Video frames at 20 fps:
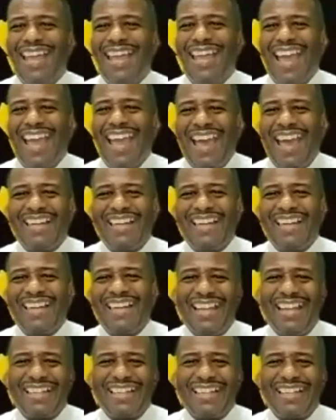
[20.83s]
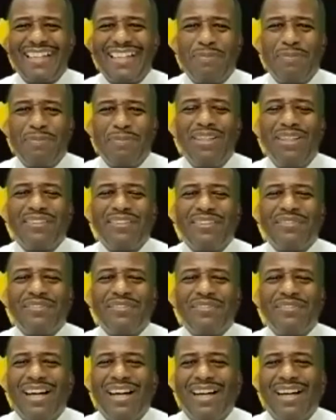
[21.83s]
at a couple
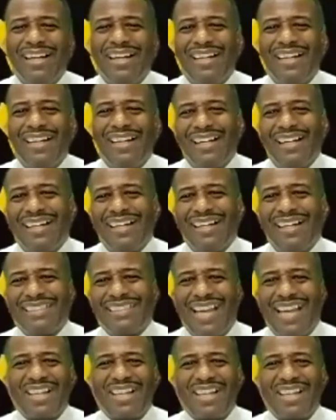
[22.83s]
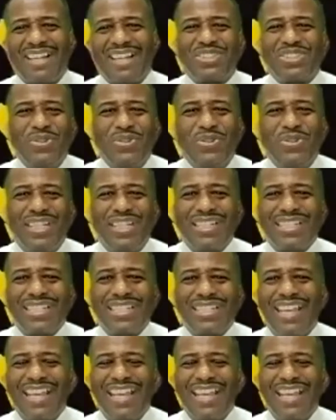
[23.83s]
of doc students,
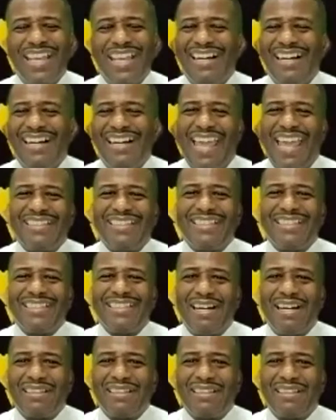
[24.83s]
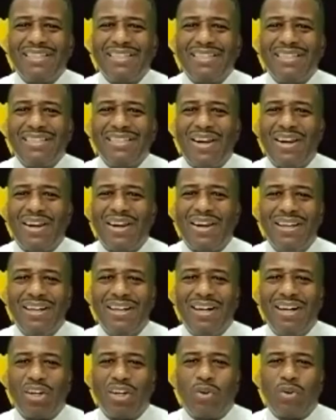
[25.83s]
and these
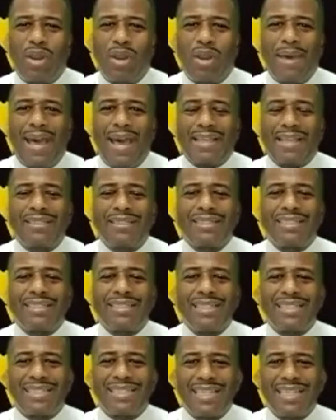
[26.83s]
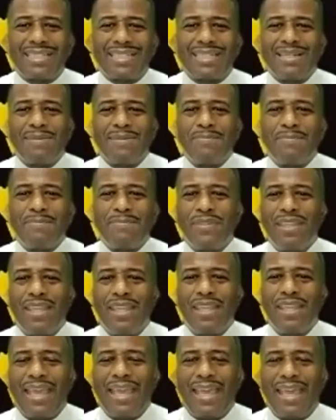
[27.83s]
are grandmasters in the system.
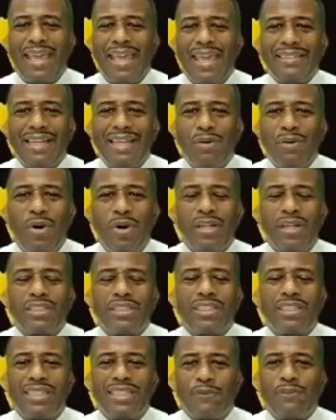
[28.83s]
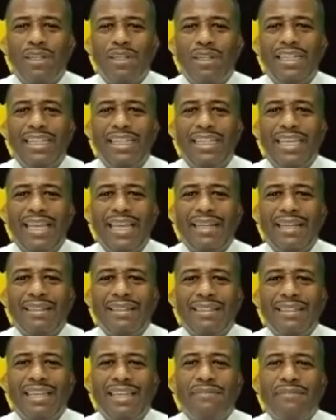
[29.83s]
And I wanted to definitely
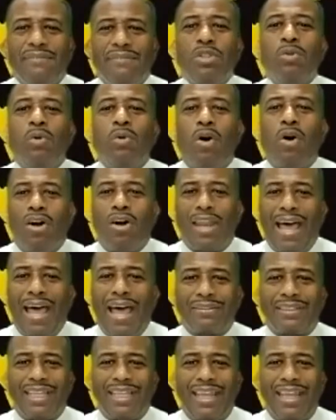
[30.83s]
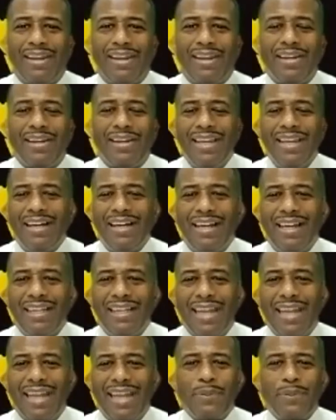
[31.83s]
give you all out there
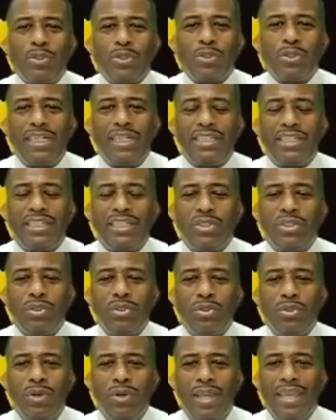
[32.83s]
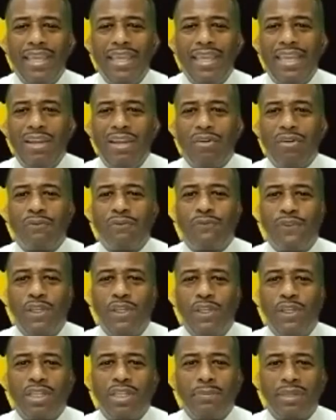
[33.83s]
an opportunity to hear and
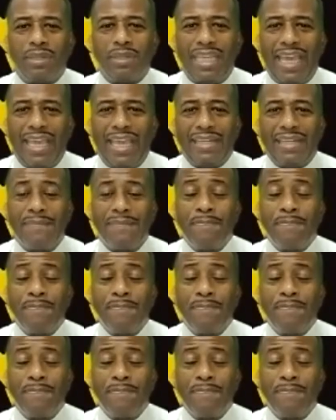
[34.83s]
feel them again.